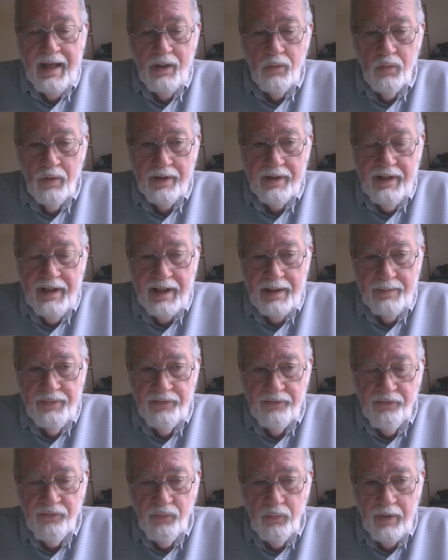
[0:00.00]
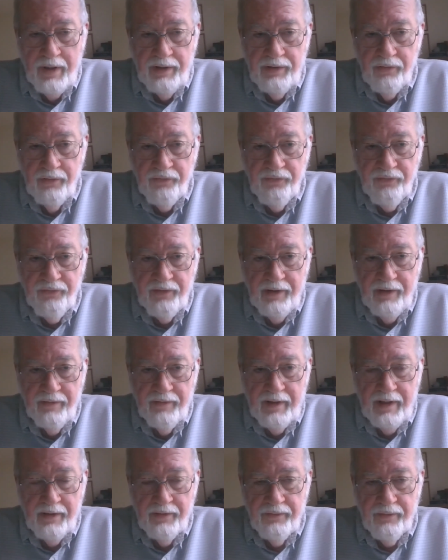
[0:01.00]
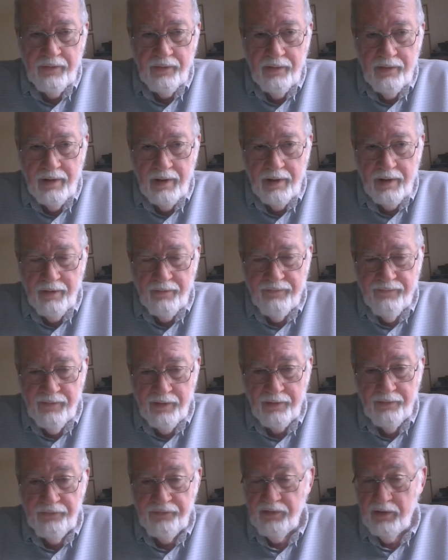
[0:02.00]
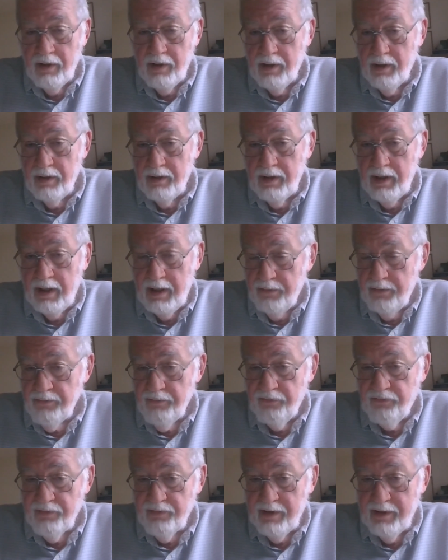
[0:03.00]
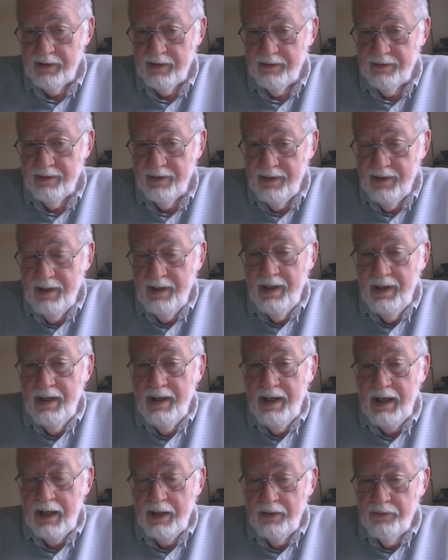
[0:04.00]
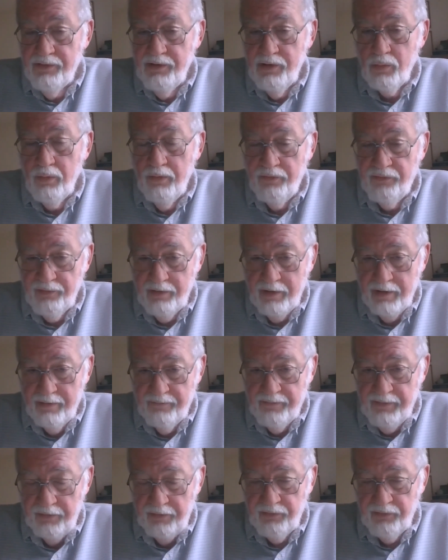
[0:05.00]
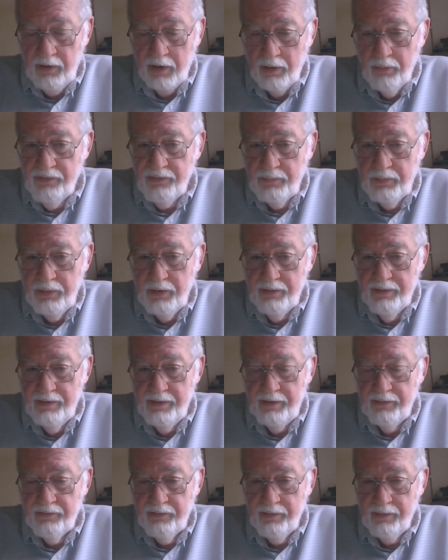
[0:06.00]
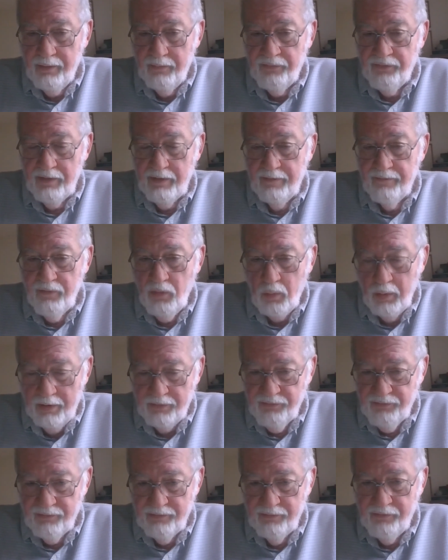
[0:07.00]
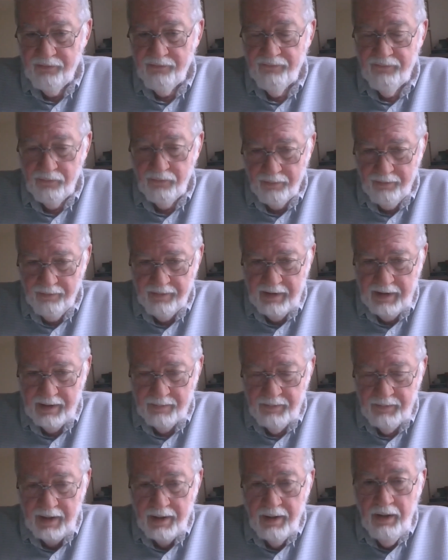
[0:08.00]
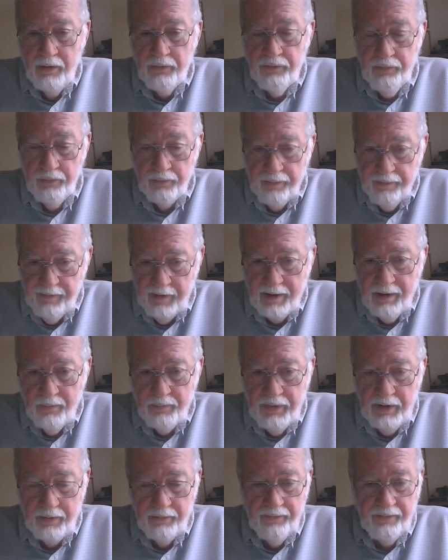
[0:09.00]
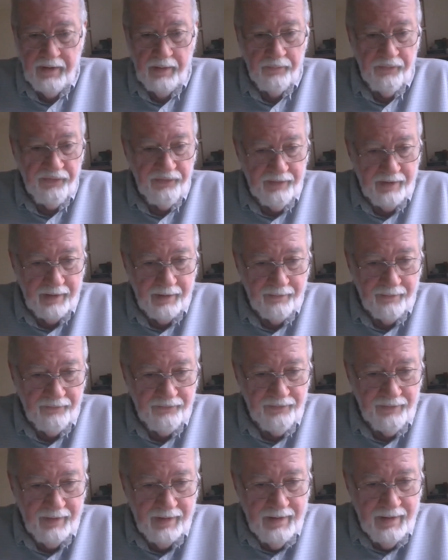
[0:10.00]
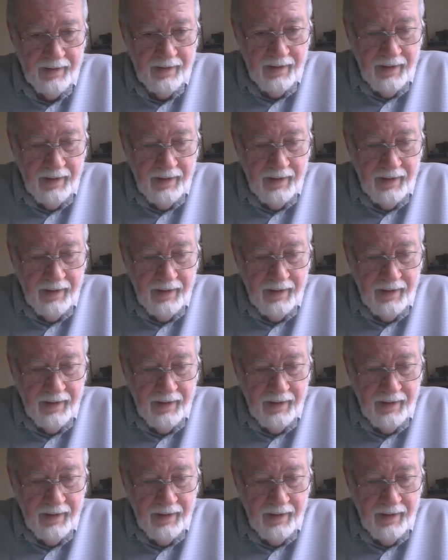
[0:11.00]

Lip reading: and what happens when you see that there are faults on either side? How do you resolve these? Always put it in terms of questions for them to think about themselves.